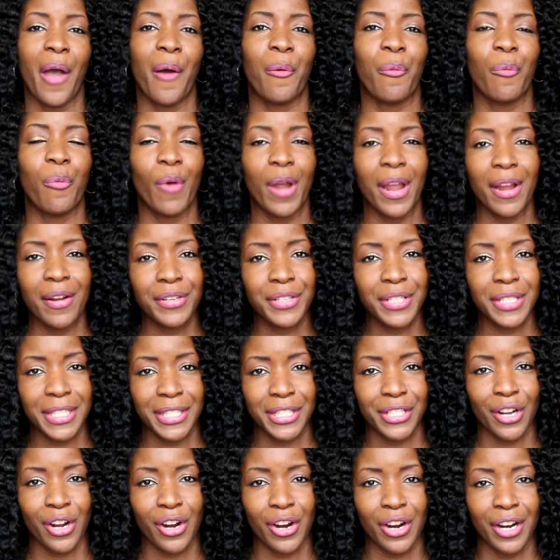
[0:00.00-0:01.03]
where to
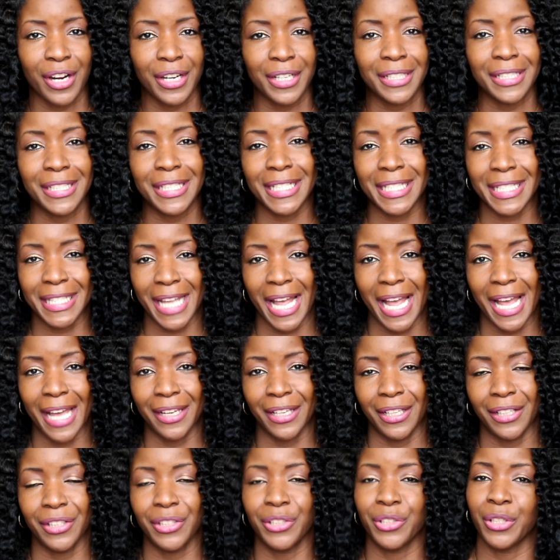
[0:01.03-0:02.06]
start
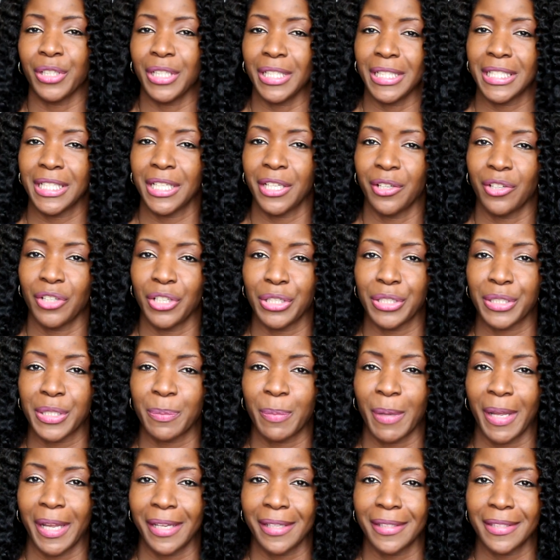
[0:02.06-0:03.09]
designing your interior
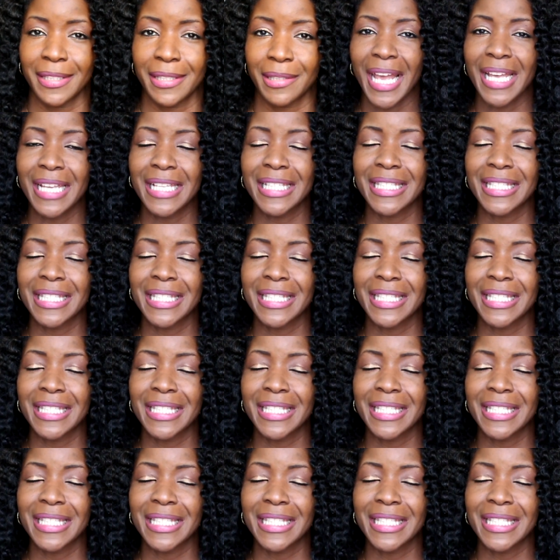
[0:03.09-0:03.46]
space?